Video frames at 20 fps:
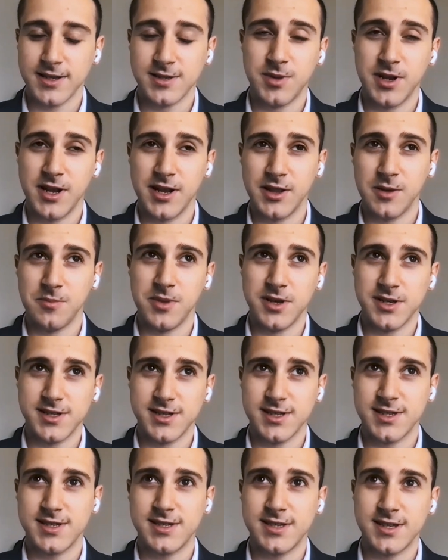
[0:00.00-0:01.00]
He's been in the
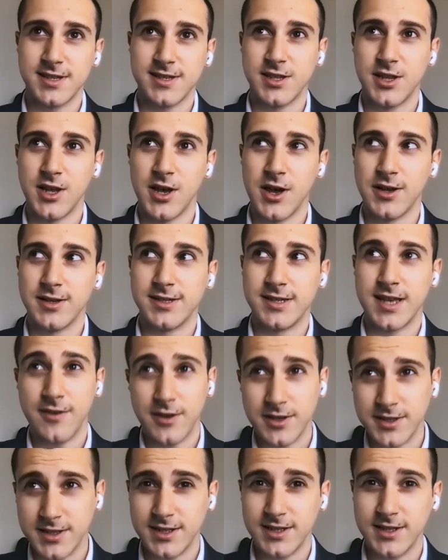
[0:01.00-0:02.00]
business since the
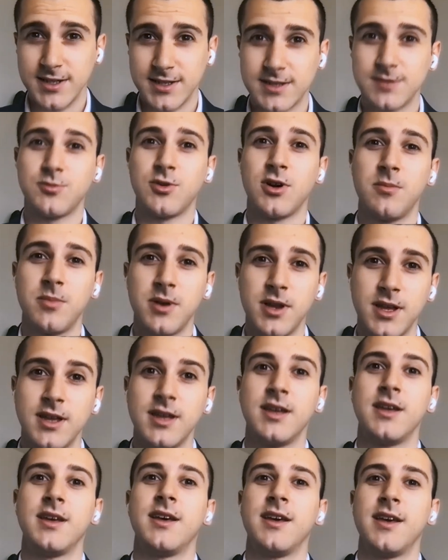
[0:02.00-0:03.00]
70s,
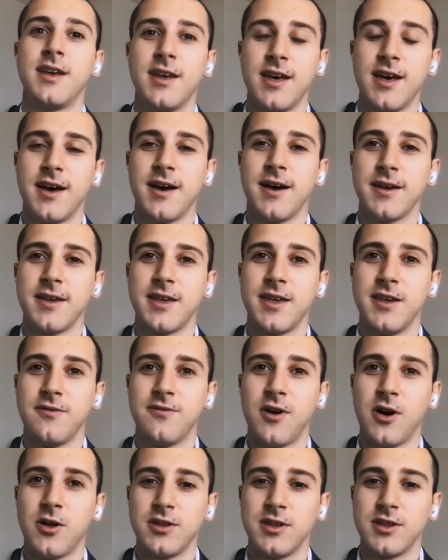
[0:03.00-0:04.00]
probably. He
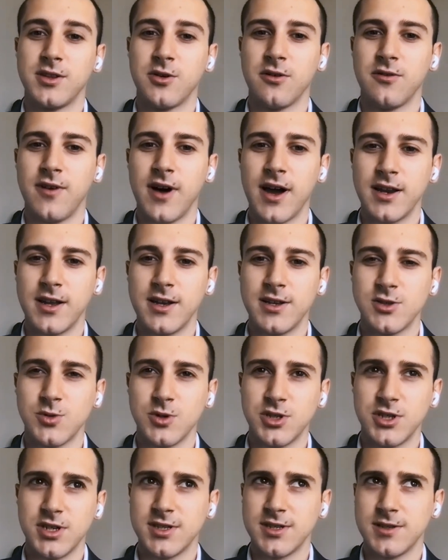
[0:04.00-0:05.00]
founded CoFinance,
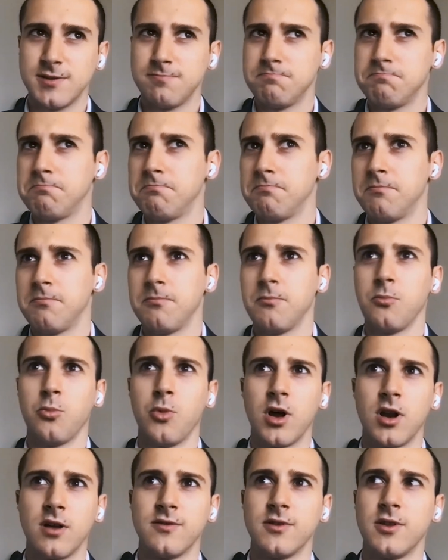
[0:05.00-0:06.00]
which is
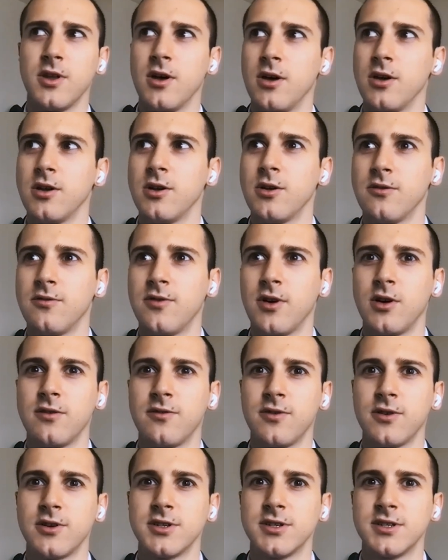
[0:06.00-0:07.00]
one of the, you know, very
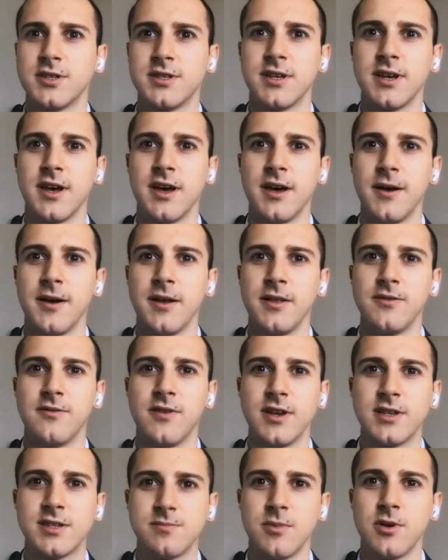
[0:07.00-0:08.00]
first
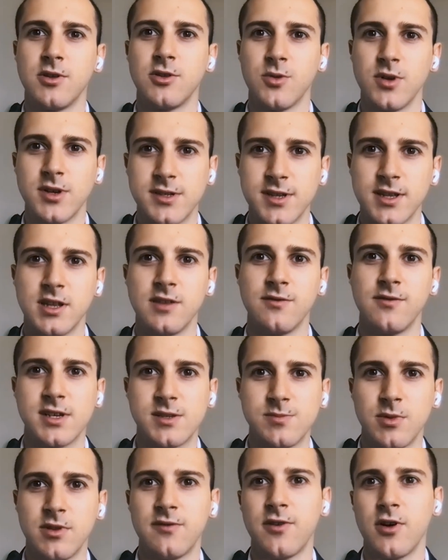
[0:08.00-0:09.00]
investment, real estate
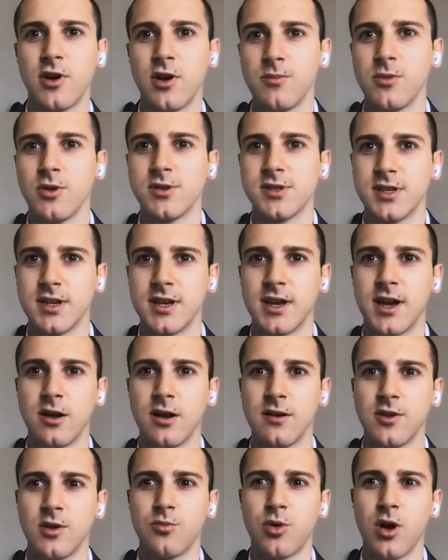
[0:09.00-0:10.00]
investment firm using kind
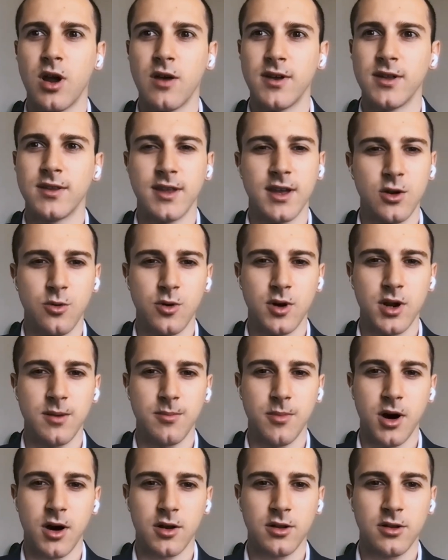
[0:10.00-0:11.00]
of the private equity
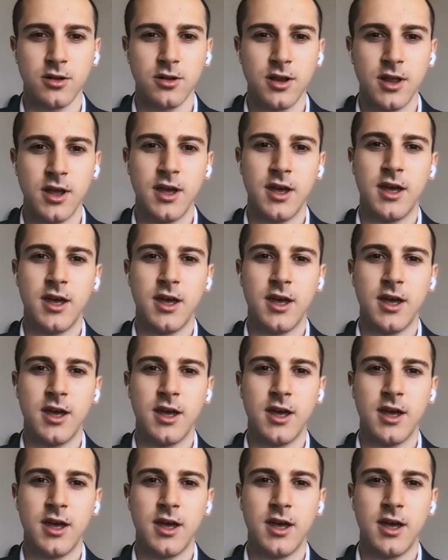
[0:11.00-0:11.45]
model.